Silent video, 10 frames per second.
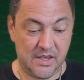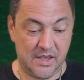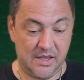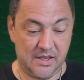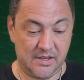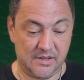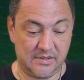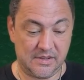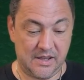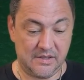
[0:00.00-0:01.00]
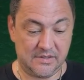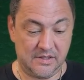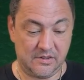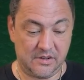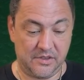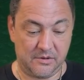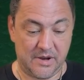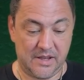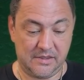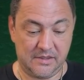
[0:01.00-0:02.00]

and I see nothing, right?